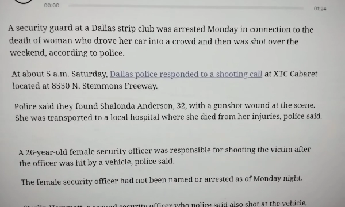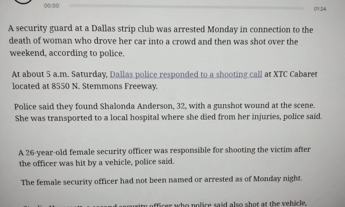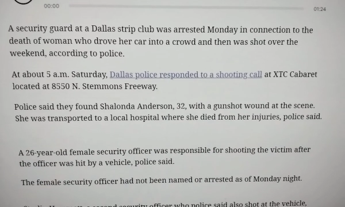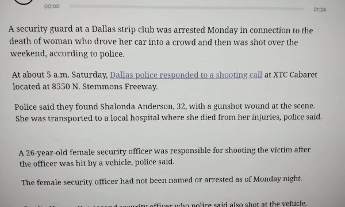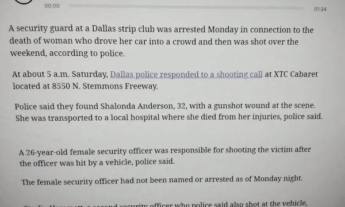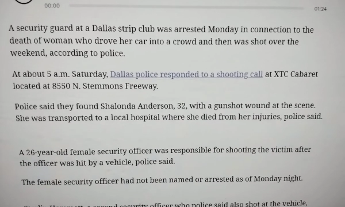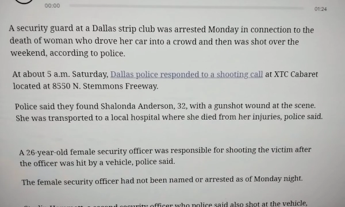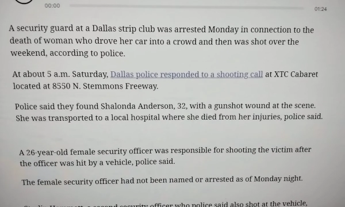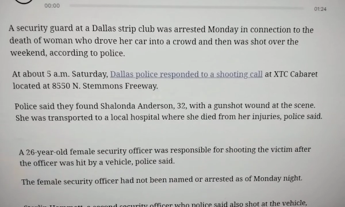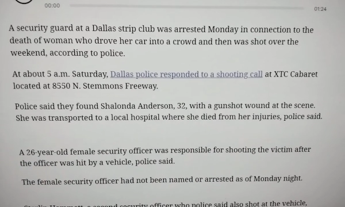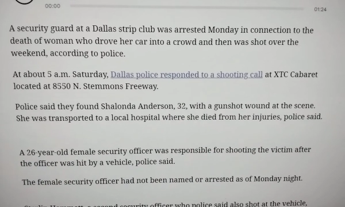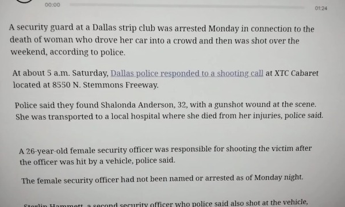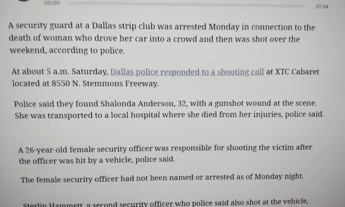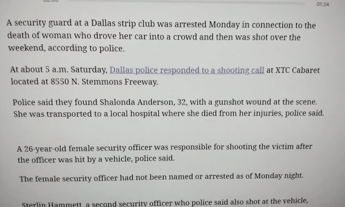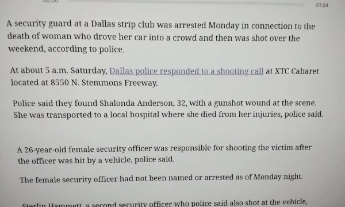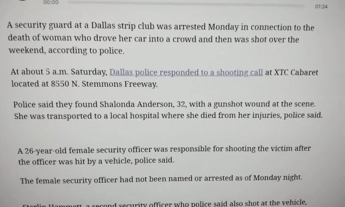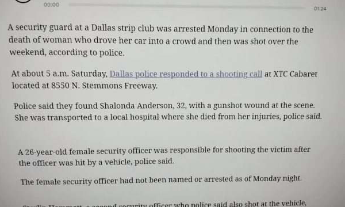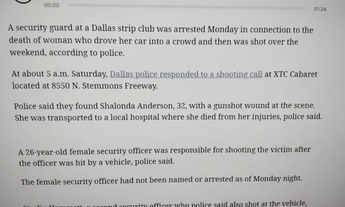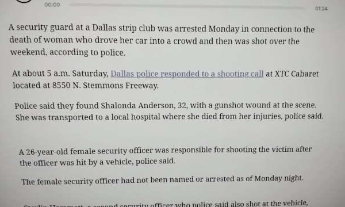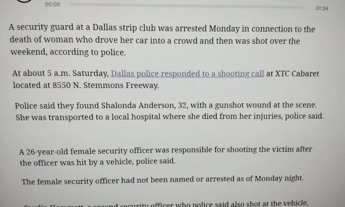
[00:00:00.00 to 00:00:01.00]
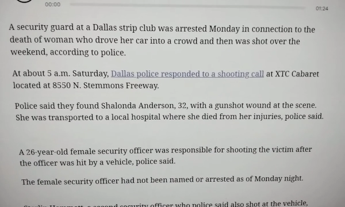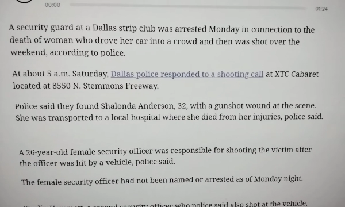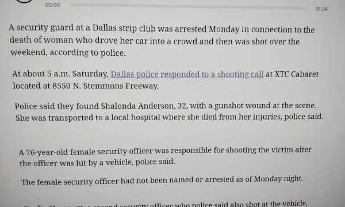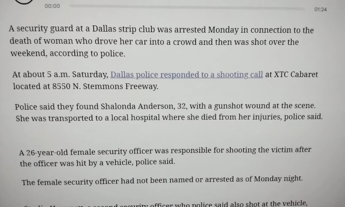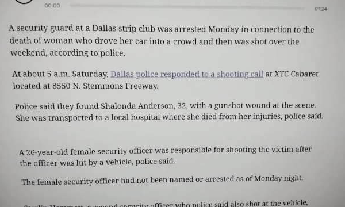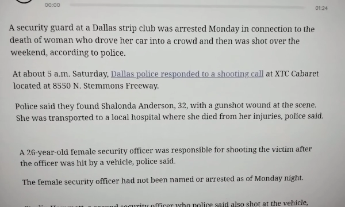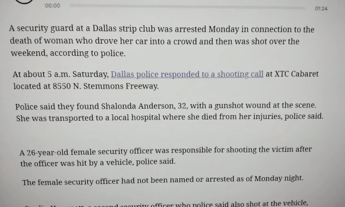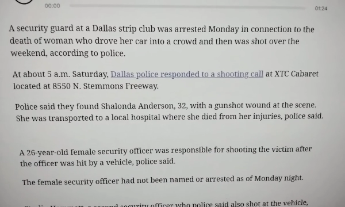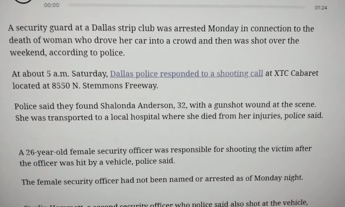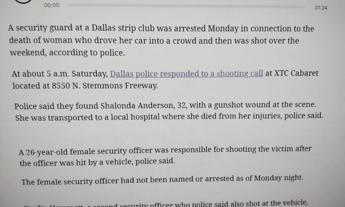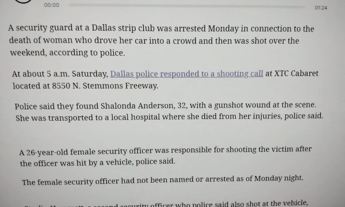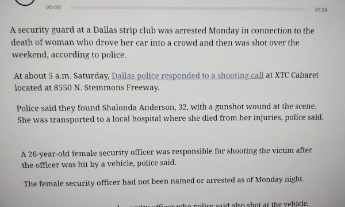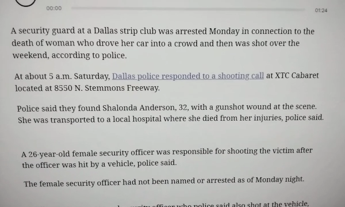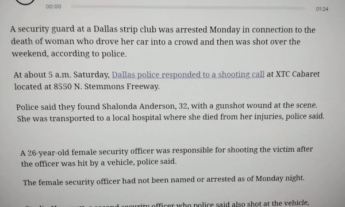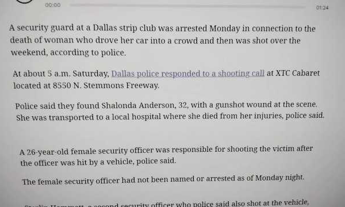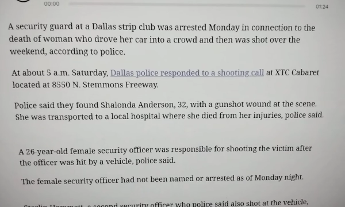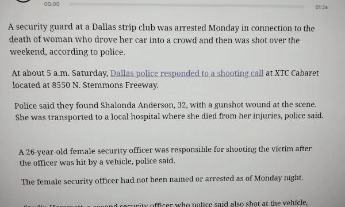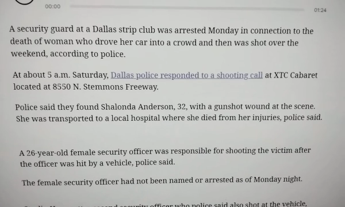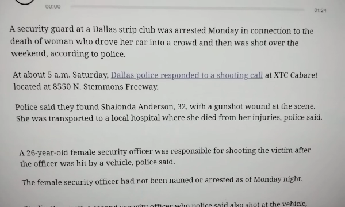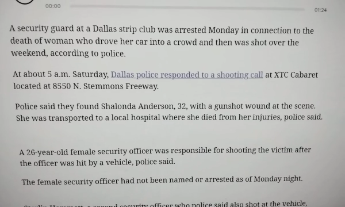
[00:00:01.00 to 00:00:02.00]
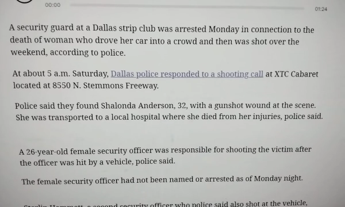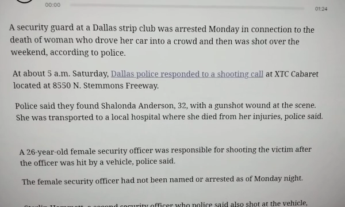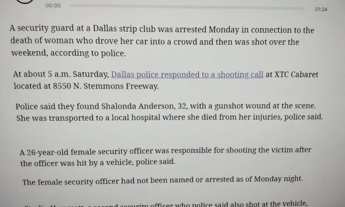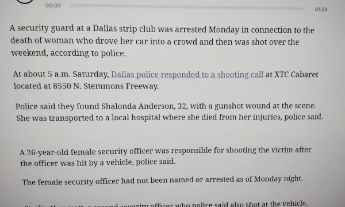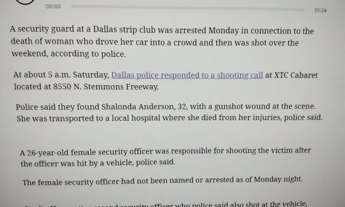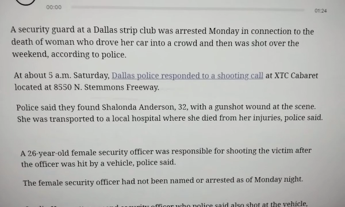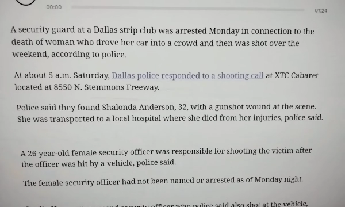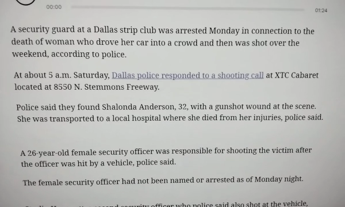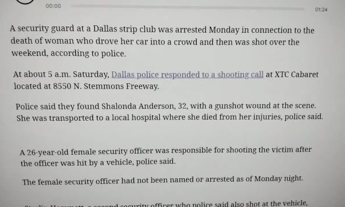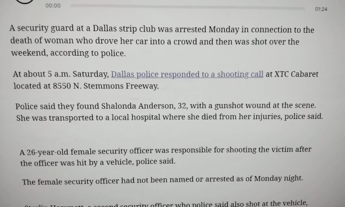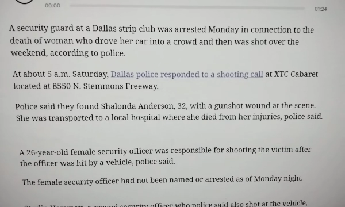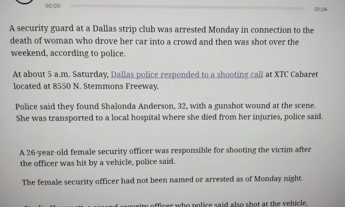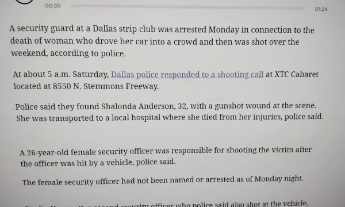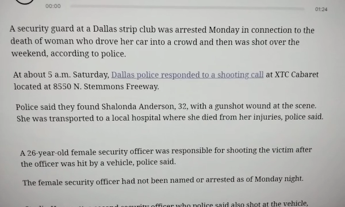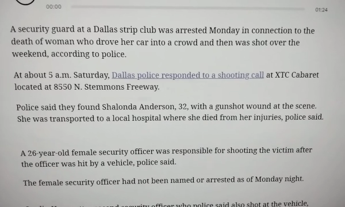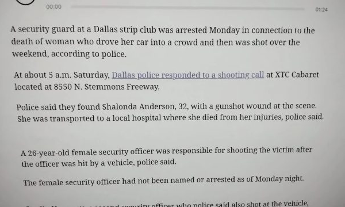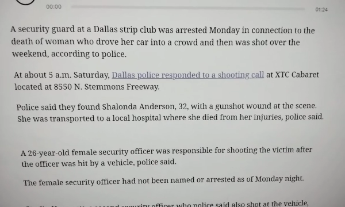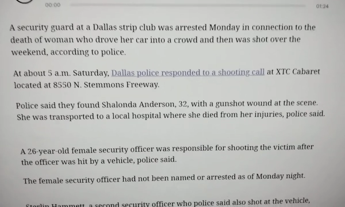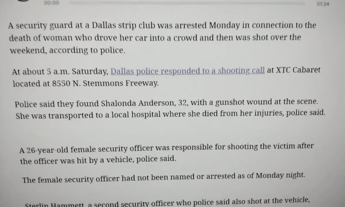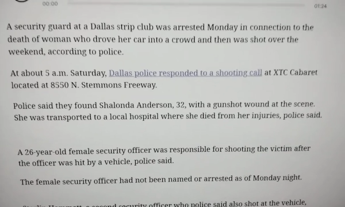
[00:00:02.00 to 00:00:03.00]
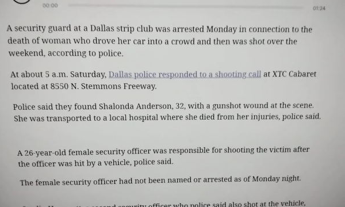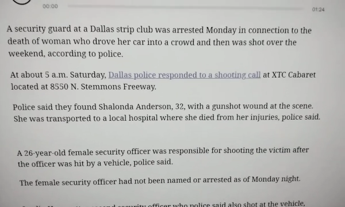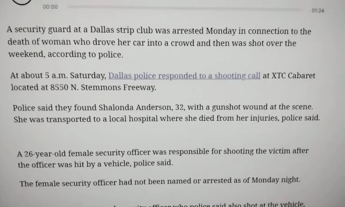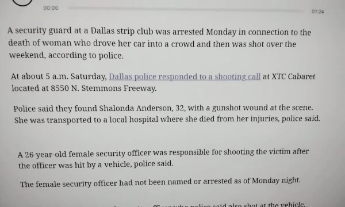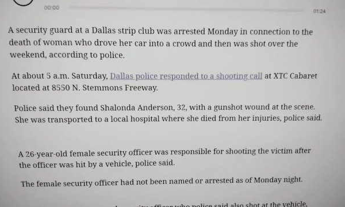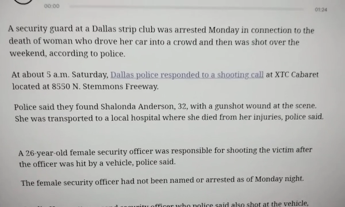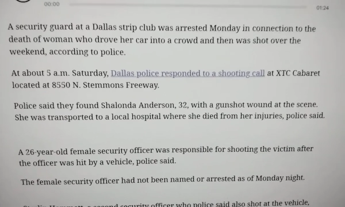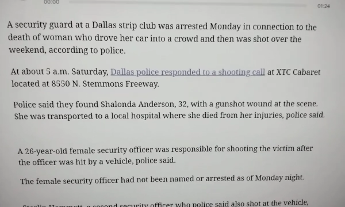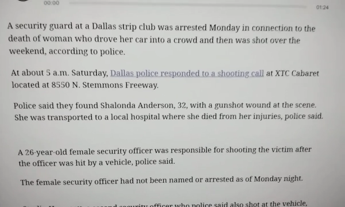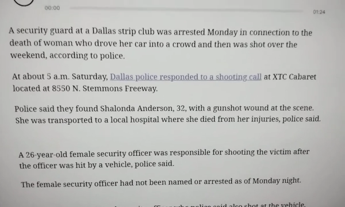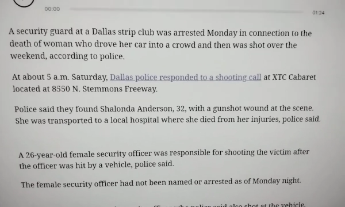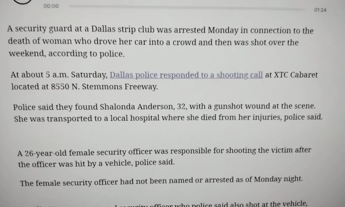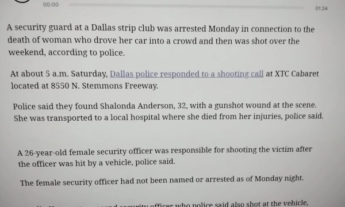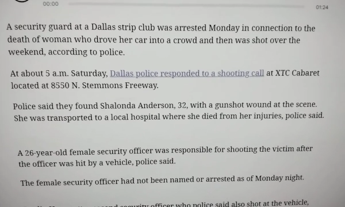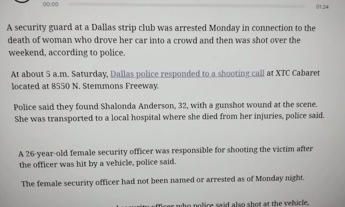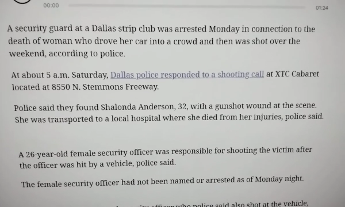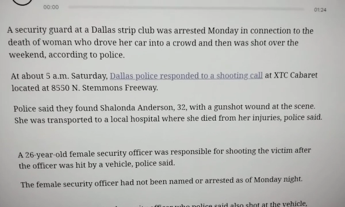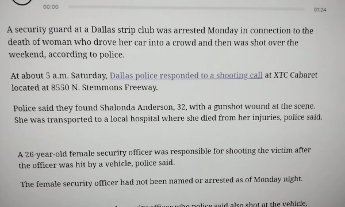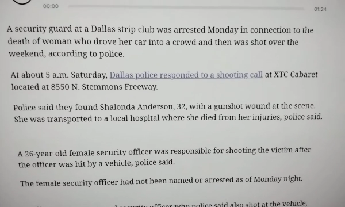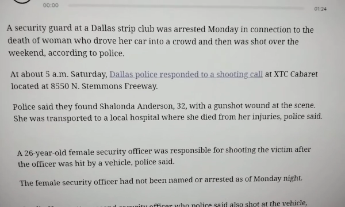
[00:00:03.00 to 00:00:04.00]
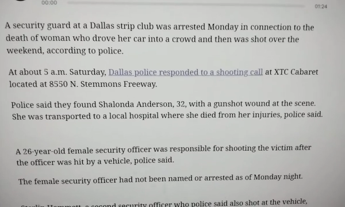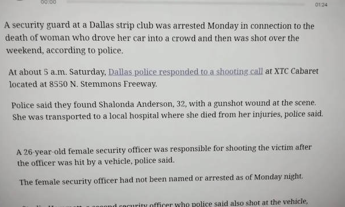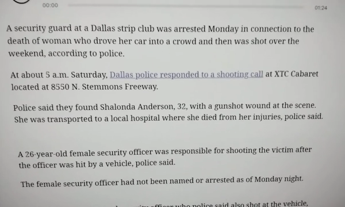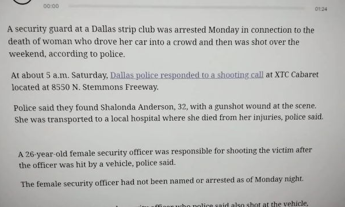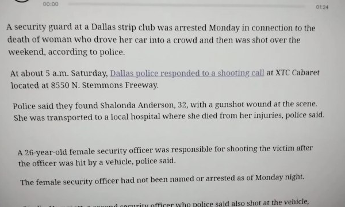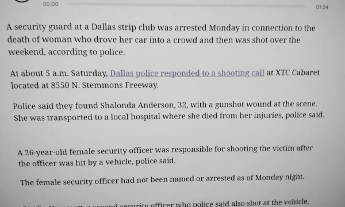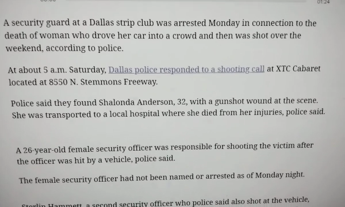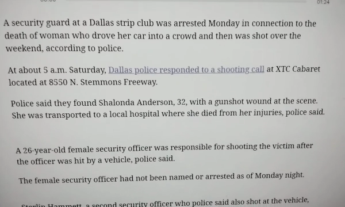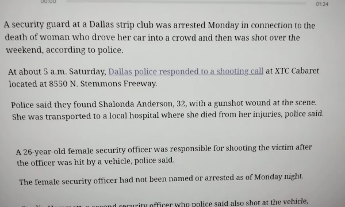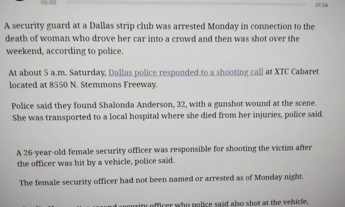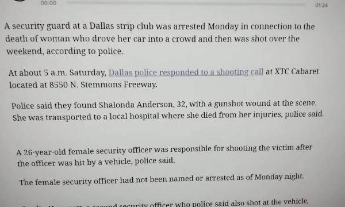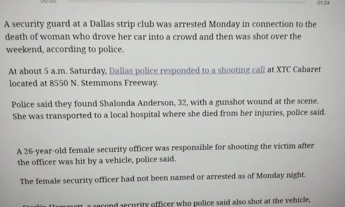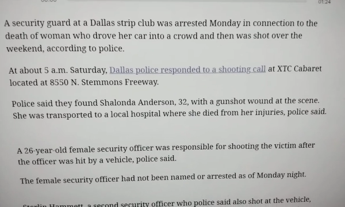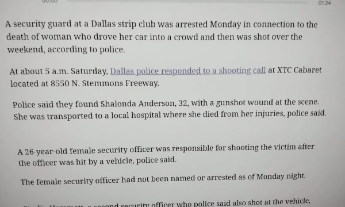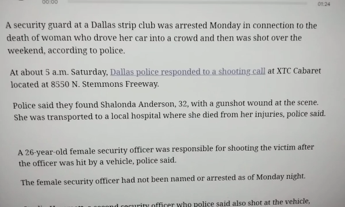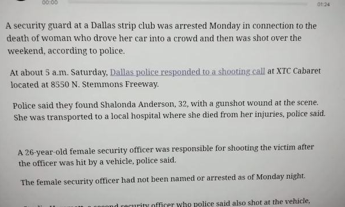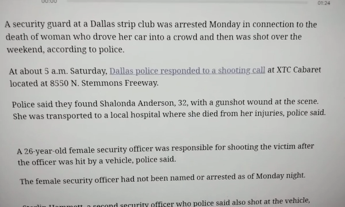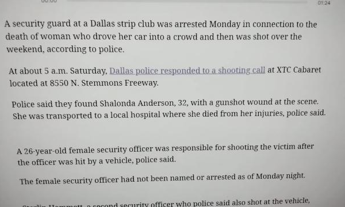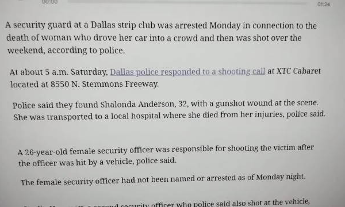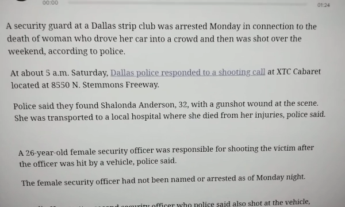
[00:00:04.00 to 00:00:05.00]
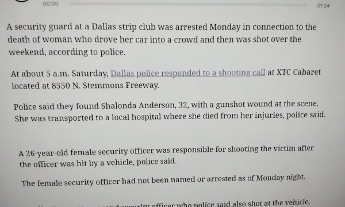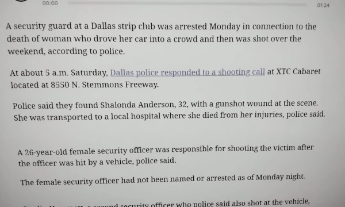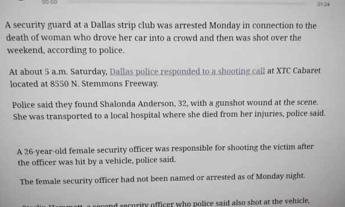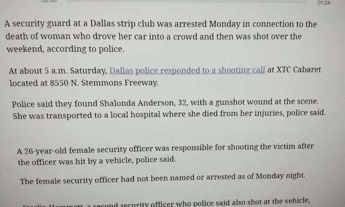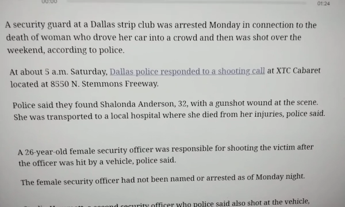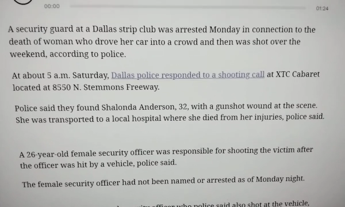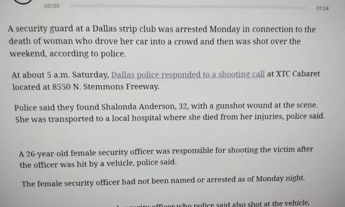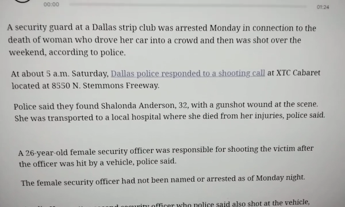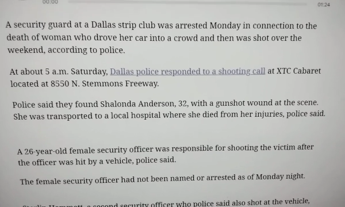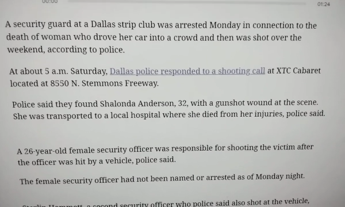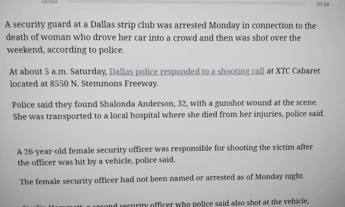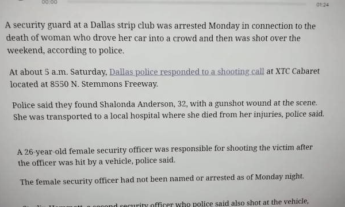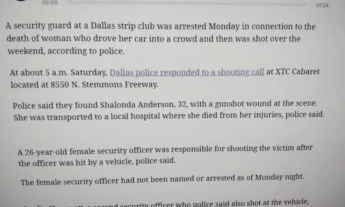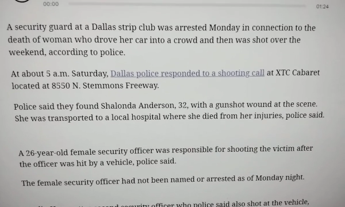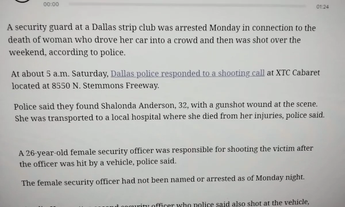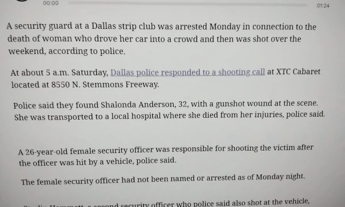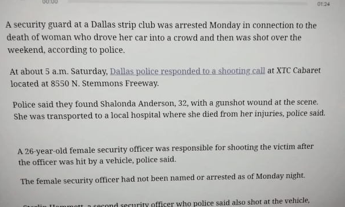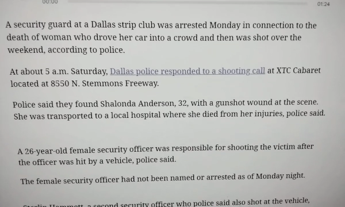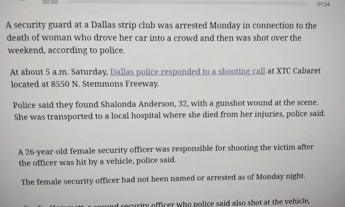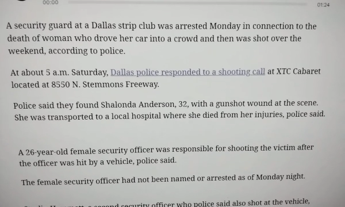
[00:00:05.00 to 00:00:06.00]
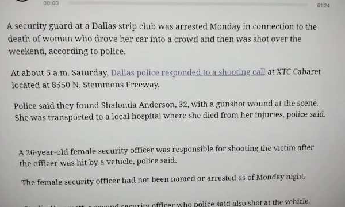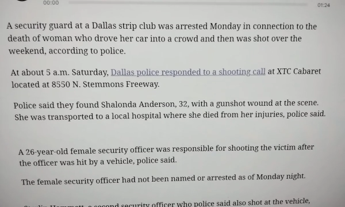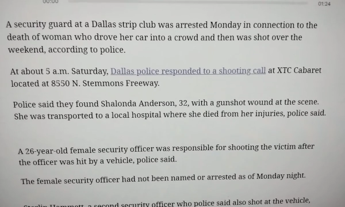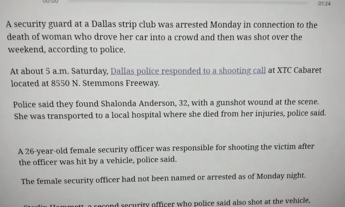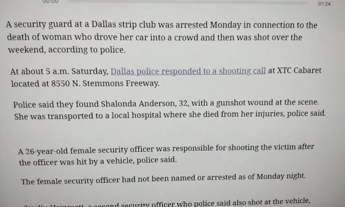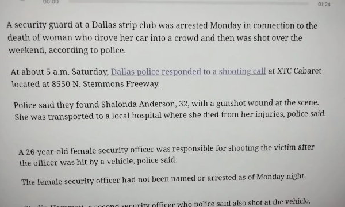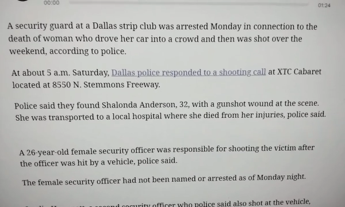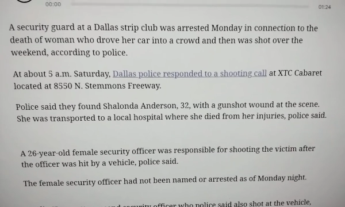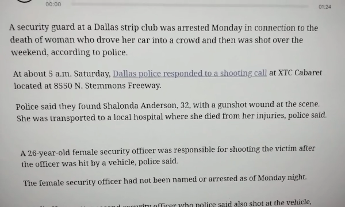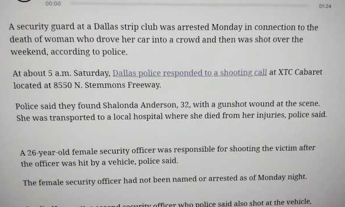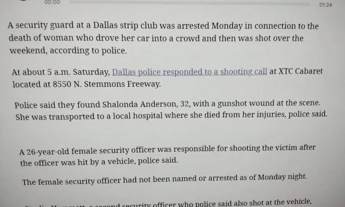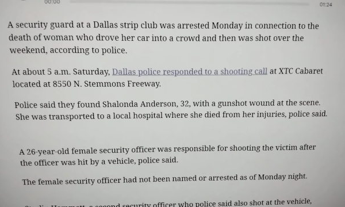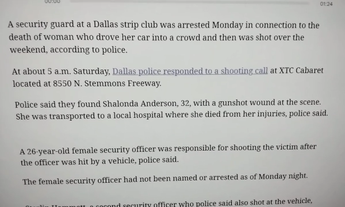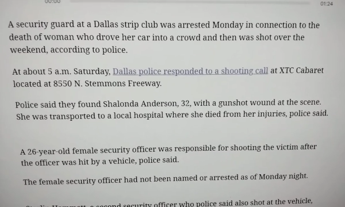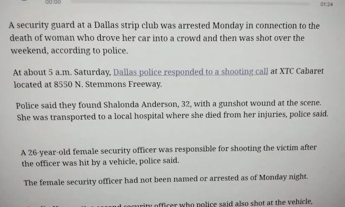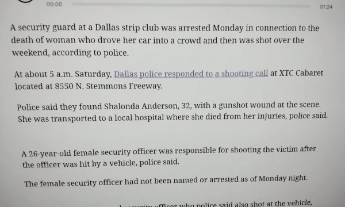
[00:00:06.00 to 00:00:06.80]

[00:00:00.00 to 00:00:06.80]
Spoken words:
No face is visible, so there are no lips to read.